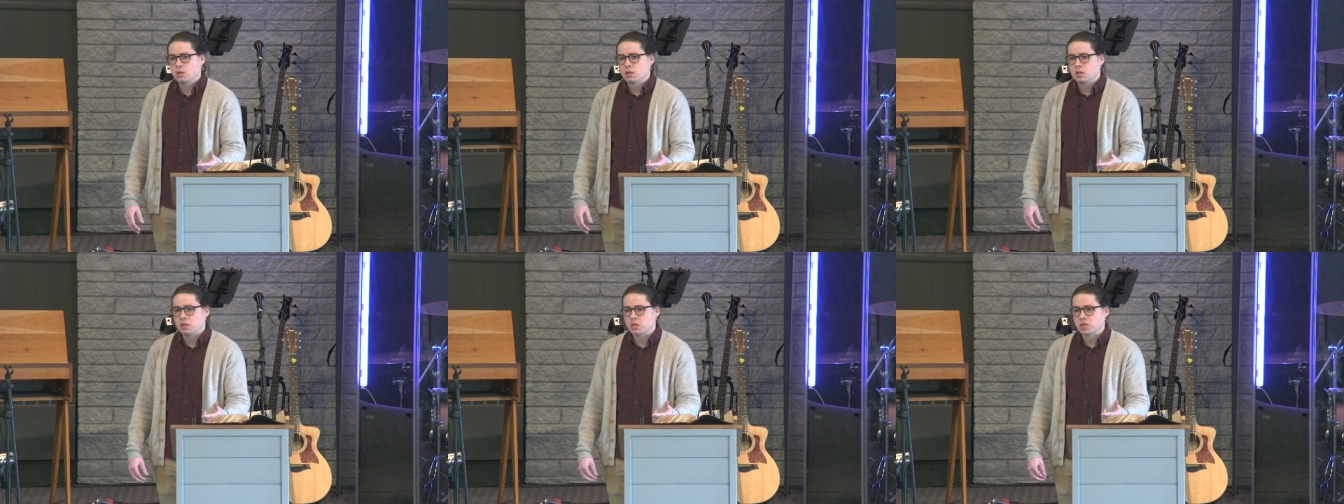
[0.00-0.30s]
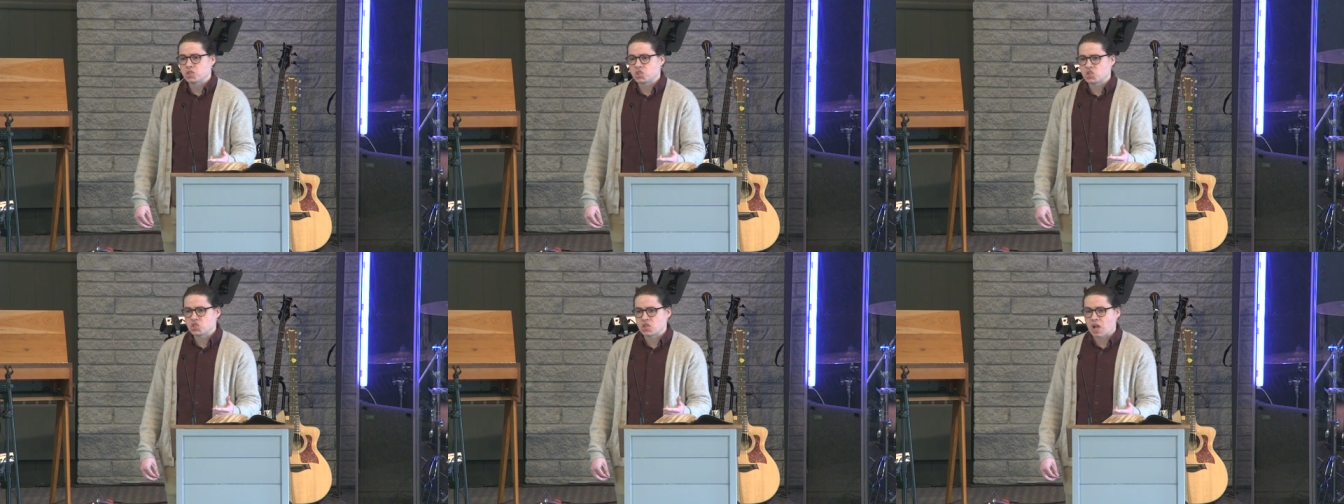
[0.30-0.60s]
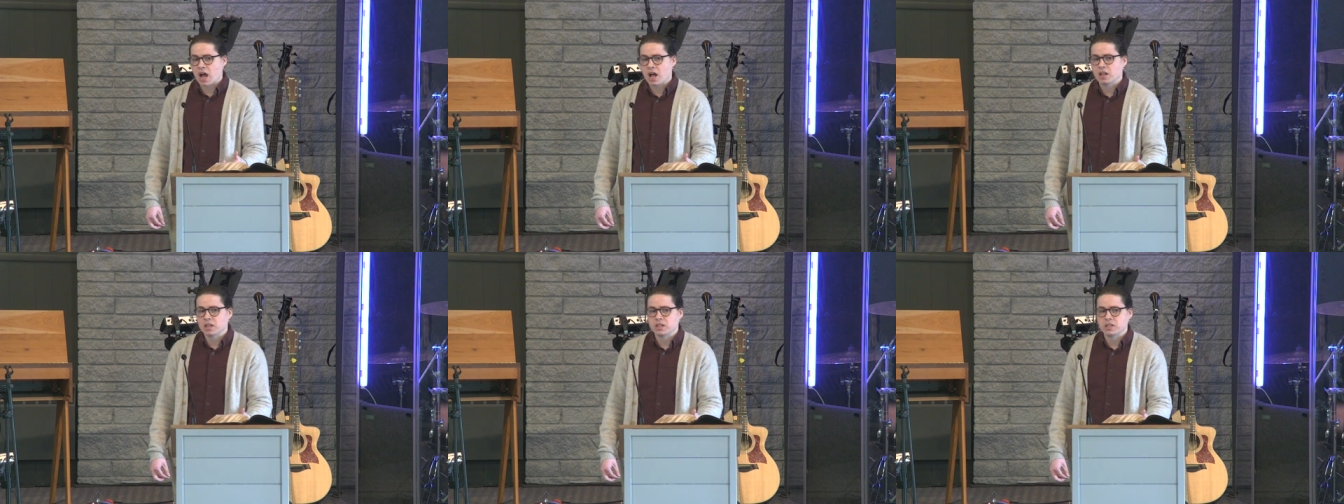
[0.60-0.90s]
and the
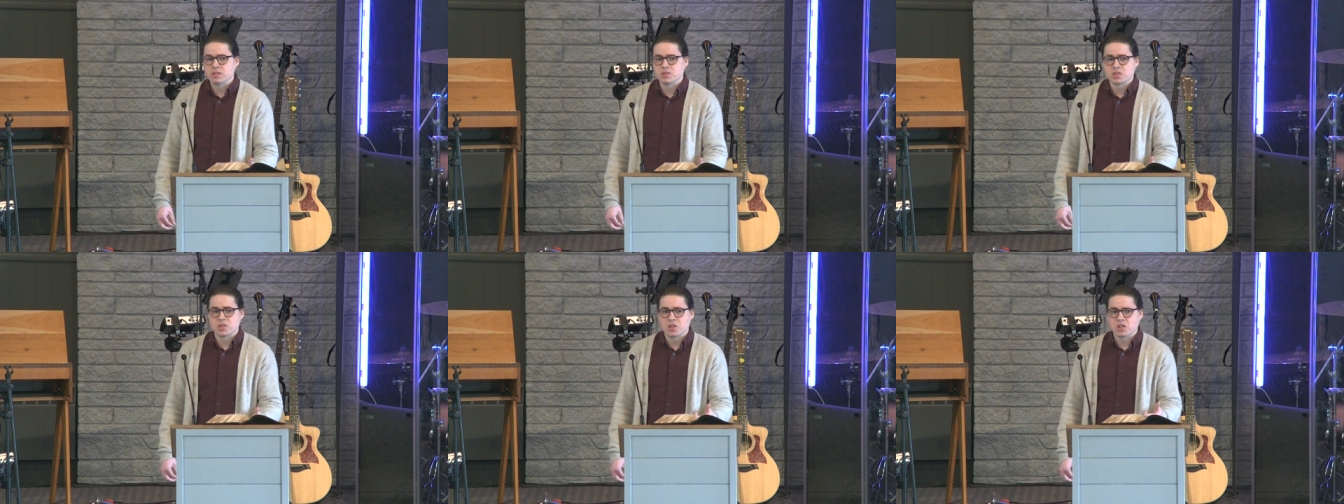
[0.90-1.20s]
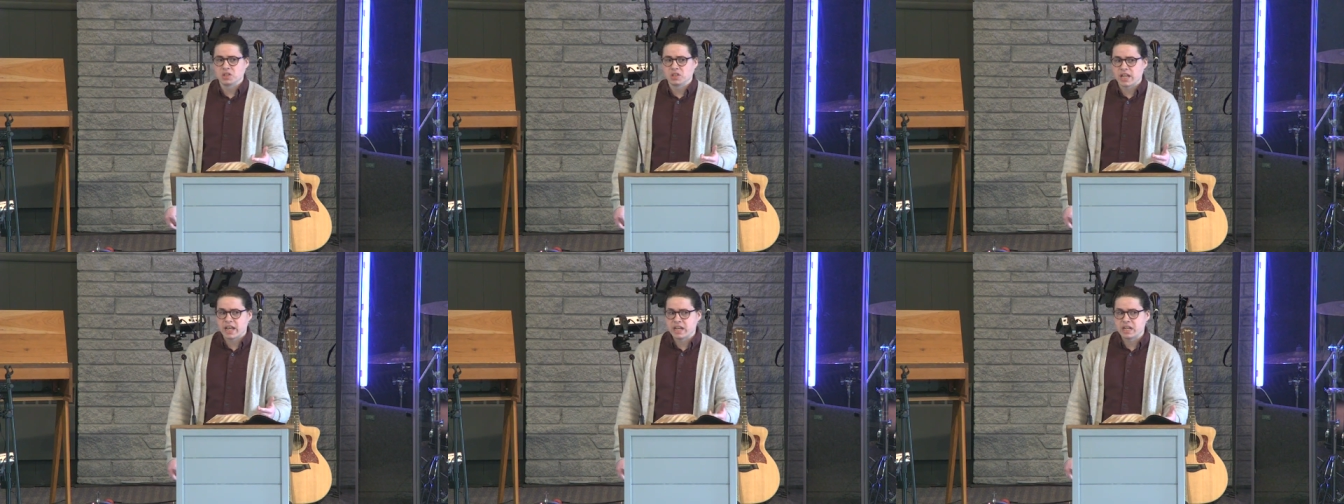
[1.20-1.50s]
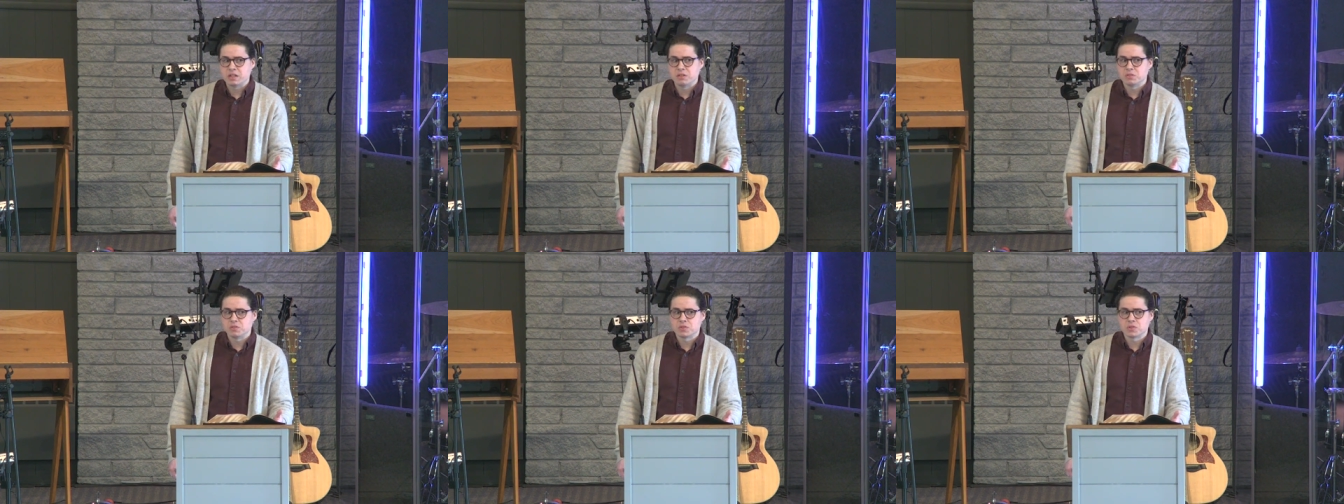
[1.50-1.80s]
Stalins and the
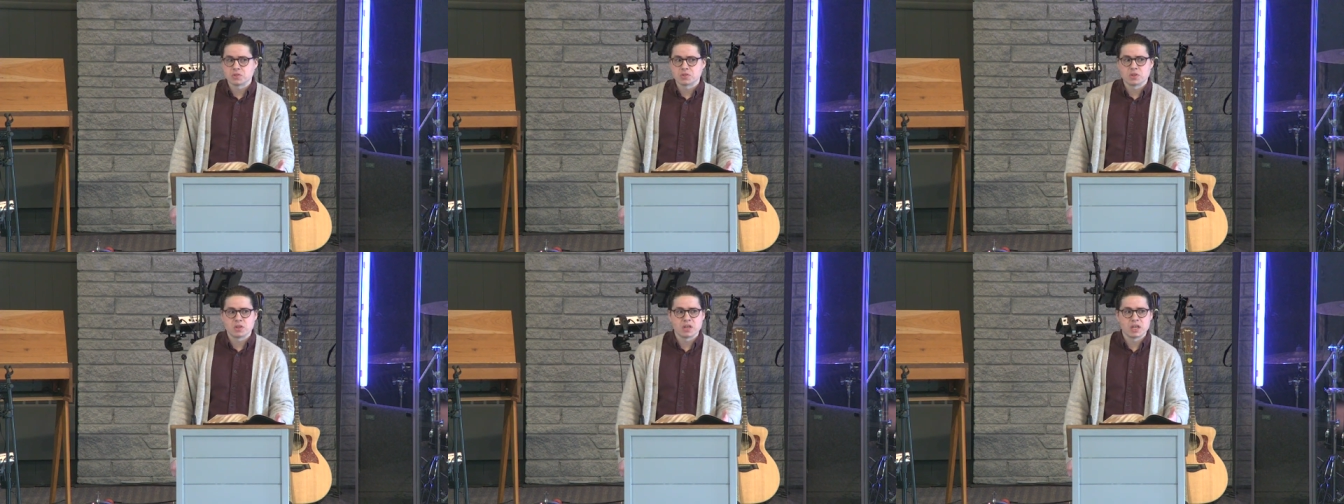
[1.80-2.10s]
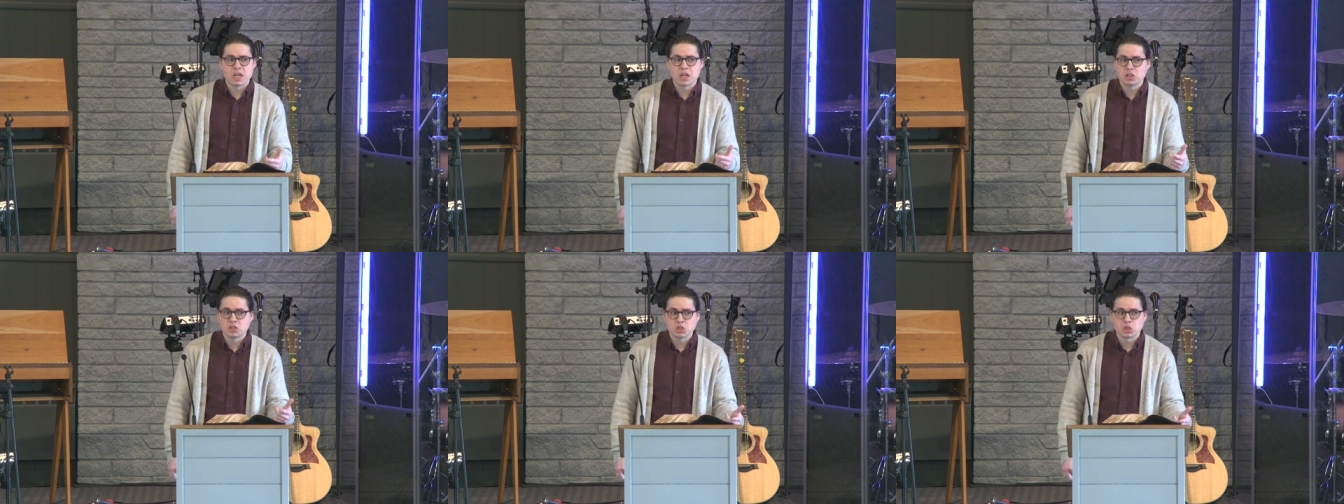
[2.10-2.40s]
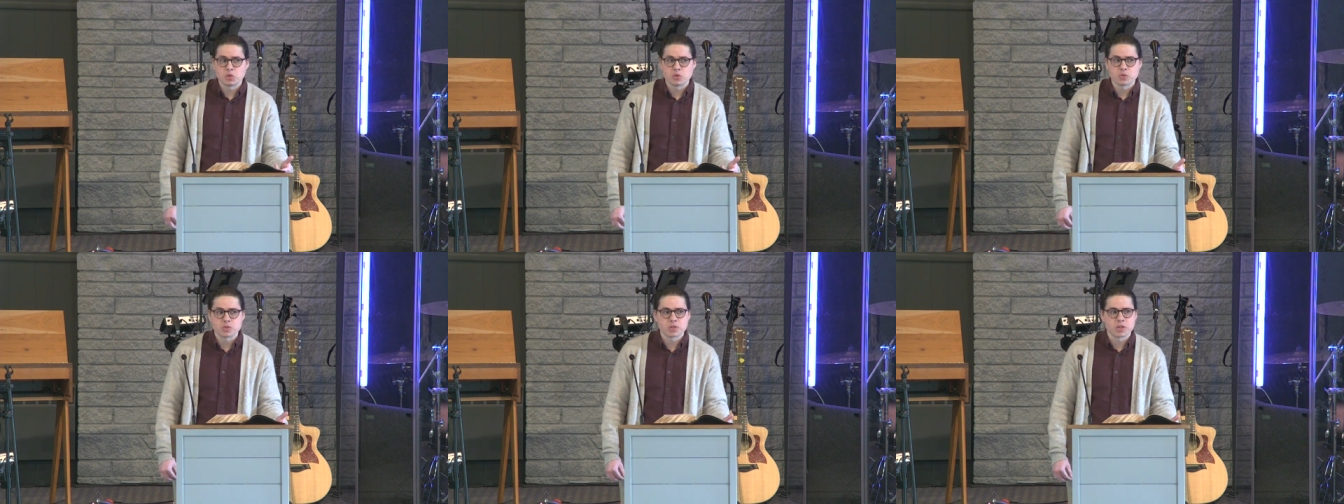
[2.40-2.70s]
Lenins and the Hitlers.